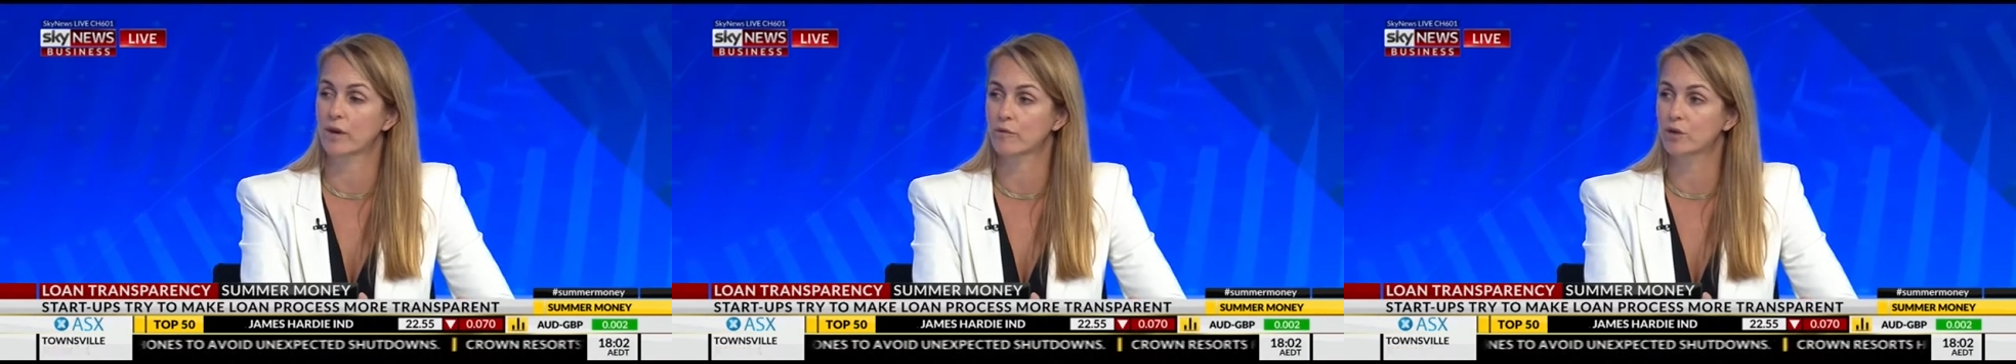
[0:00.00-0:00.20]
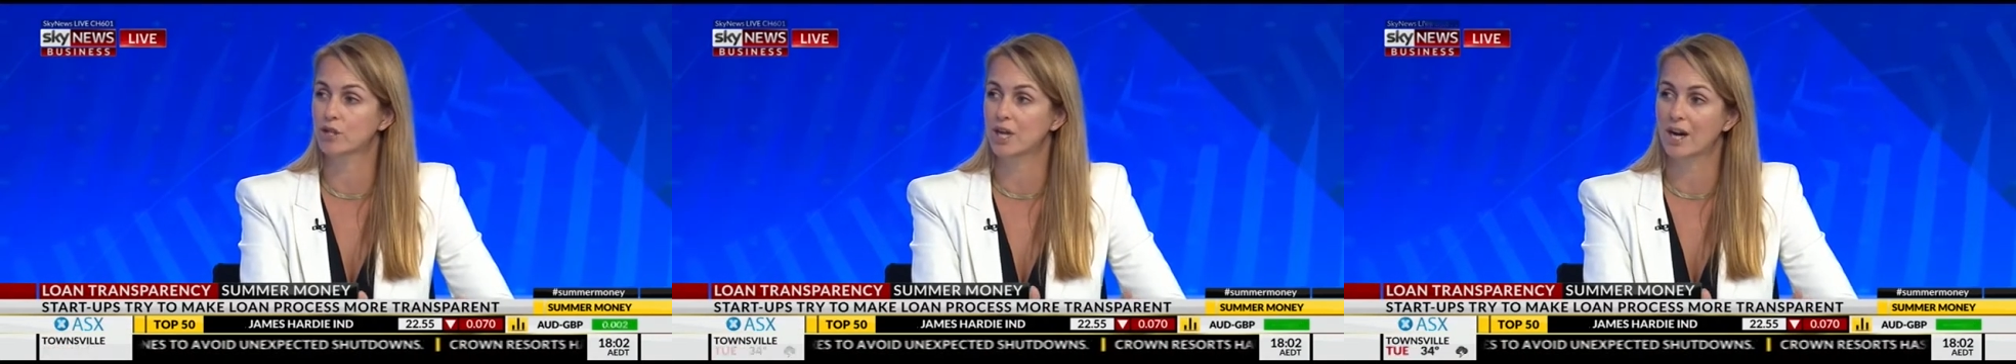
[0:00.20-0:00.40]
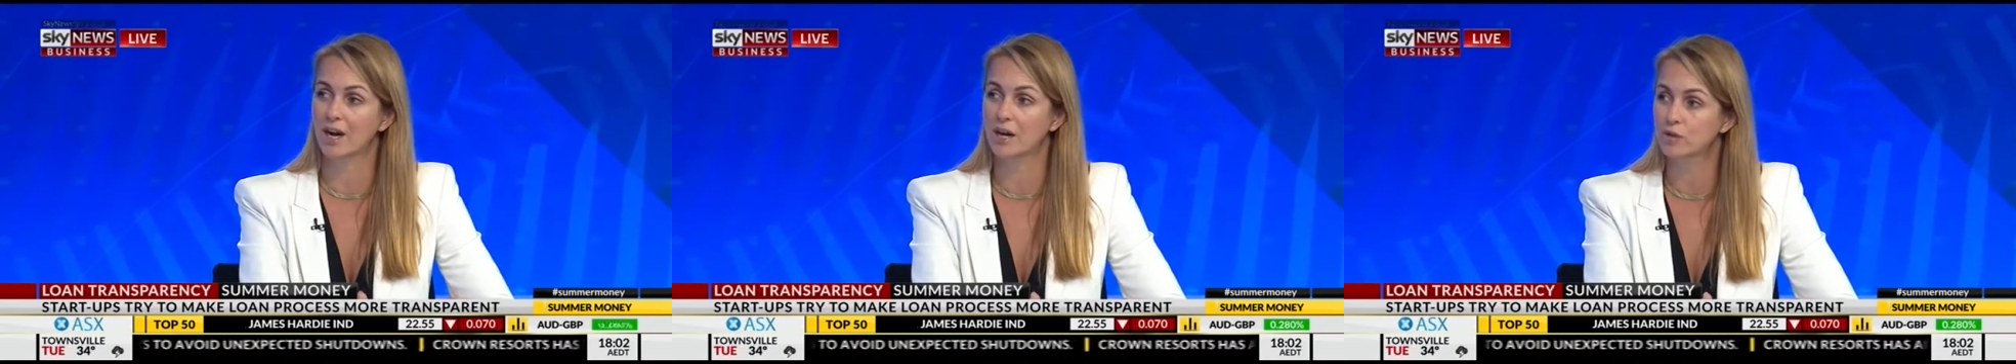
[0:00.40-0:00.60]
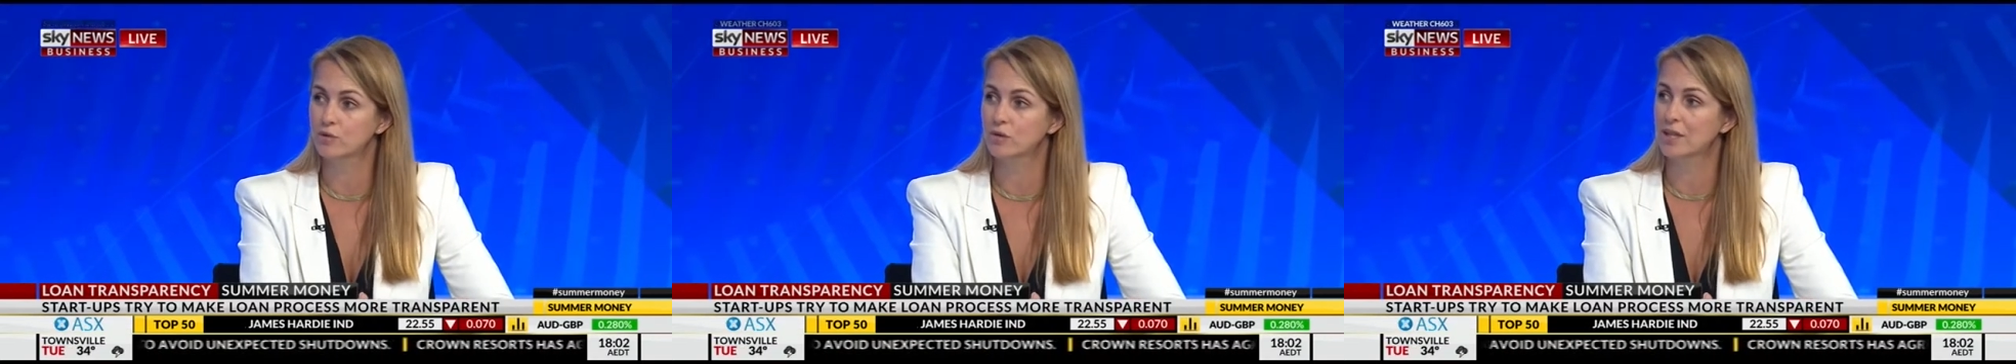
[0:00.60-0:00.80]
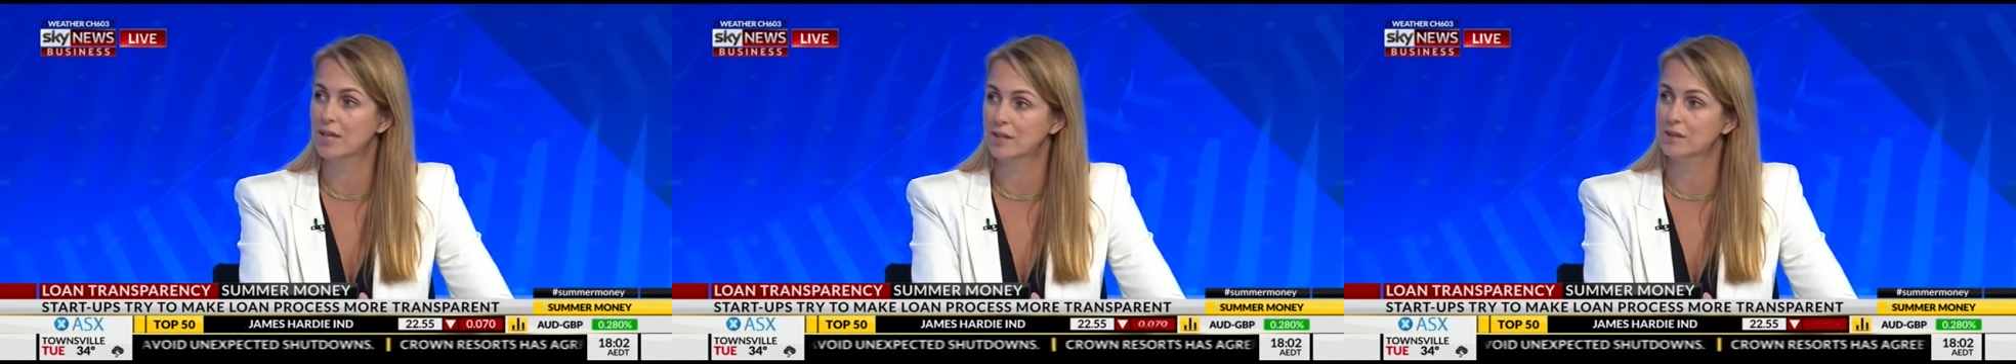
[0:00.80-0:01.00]
average
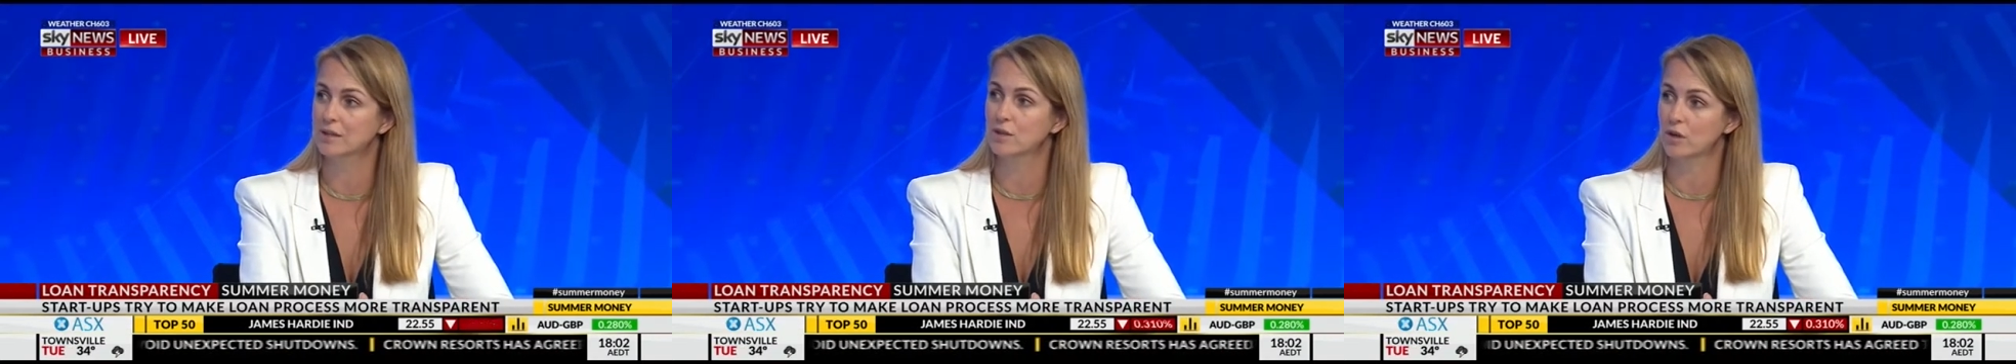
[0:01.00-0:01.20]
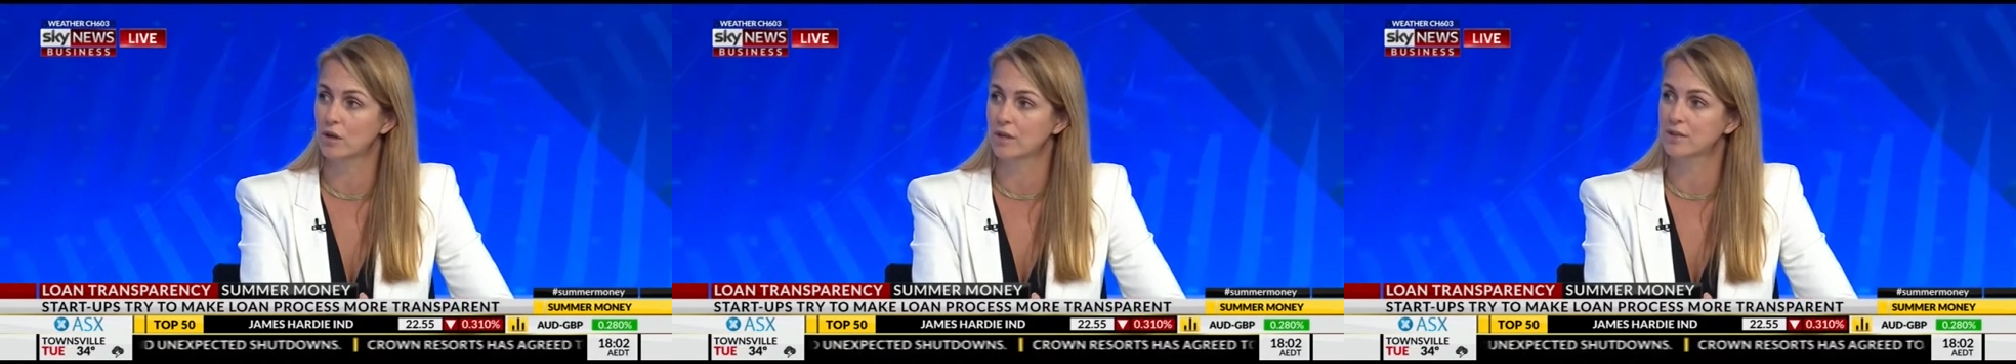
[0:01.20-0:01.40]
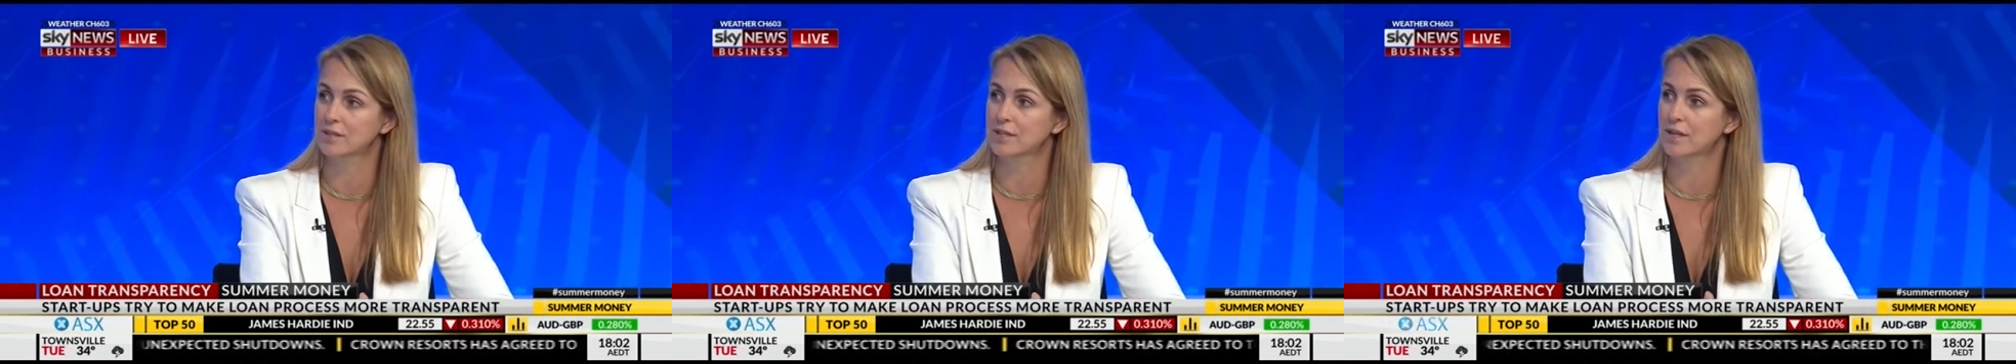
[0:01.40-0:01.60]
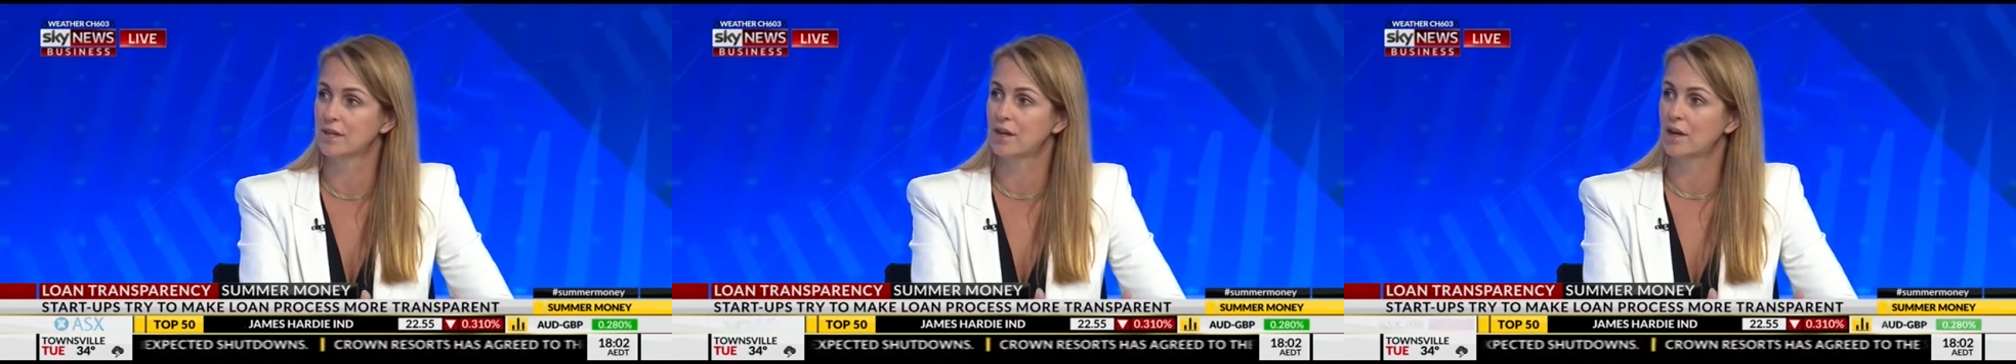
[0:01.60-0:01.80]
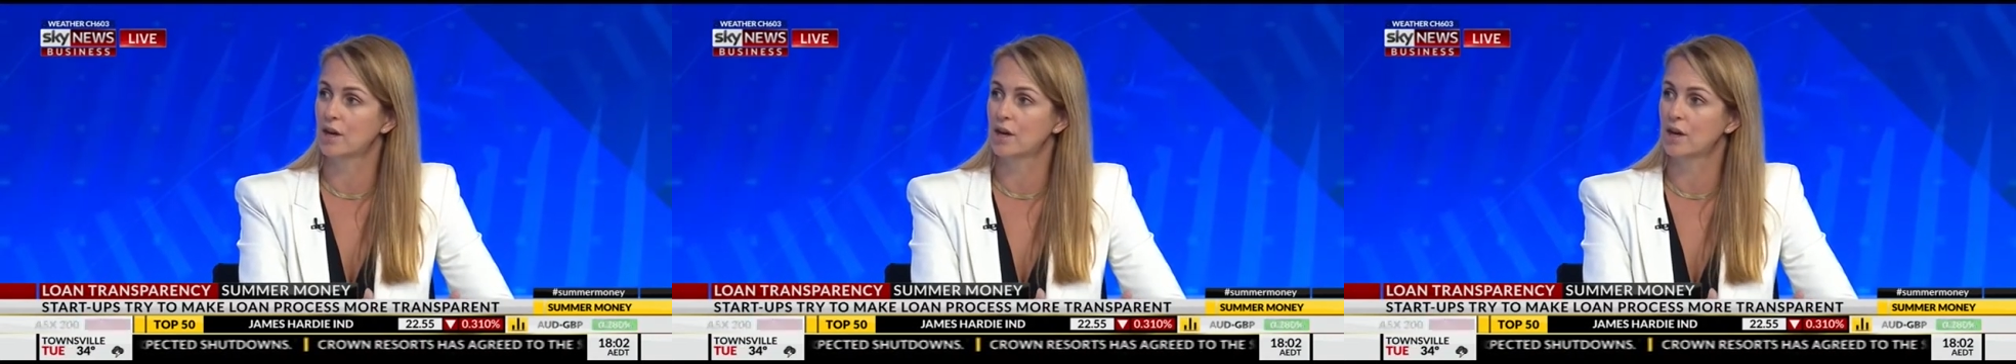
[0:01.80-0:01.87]
$100,000